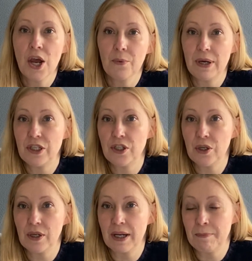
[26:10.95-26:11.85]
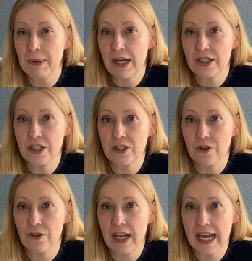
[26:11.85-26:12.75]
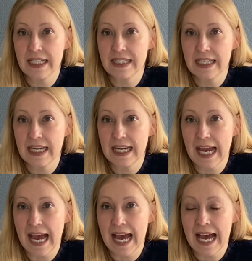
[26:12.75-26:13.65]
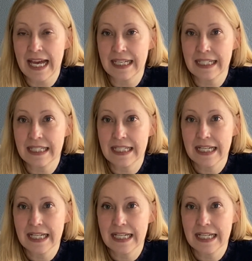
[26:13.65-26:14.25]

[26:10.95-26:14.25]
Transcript: which you can purchase on Etsy and